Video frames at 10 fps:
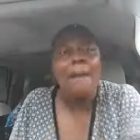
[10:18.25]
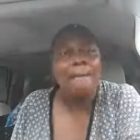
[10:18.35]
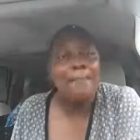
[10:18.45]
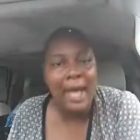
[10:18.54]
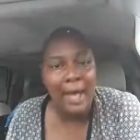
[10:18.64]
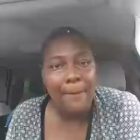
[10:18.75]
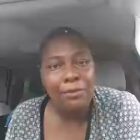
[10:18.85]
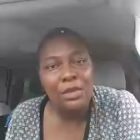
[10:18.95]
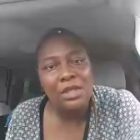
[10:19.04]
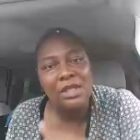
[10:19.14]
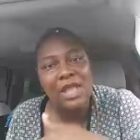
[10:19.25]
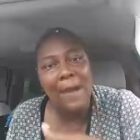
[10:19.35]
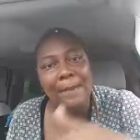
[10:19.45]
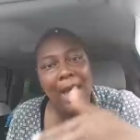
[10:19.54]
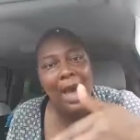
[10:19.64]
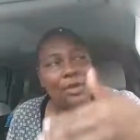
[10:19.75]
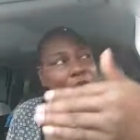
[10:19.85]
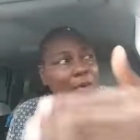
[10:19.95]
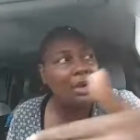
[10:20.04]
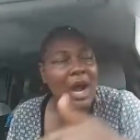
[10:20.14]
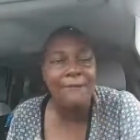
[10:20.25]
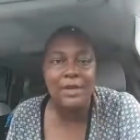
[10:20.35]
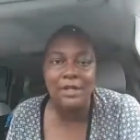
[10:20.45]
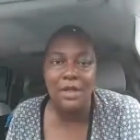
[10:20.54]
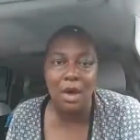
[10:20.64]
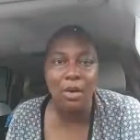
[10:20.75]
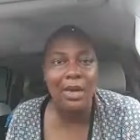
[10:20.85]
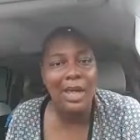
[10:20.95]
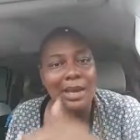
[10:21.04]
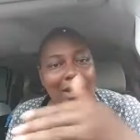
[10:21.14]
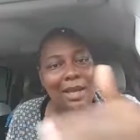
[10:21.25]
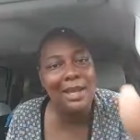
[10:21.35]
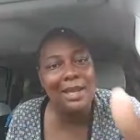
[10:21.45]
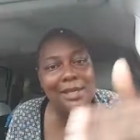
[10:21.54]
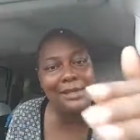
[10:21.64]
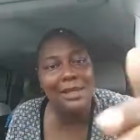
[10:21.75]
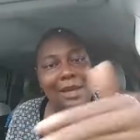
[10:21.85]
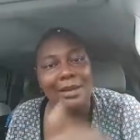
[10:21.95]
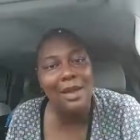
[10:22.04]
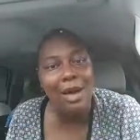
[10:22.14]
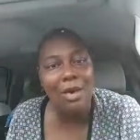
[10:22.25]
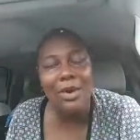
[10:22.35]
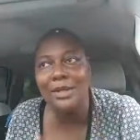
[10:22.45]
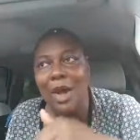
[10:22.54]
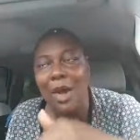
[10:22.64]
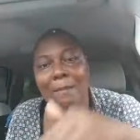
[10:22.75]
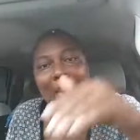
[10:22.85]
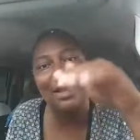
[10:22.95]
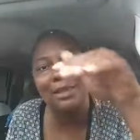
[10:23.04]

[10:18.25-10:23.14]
But Step out your comfort zone and leave this shit alone and don't make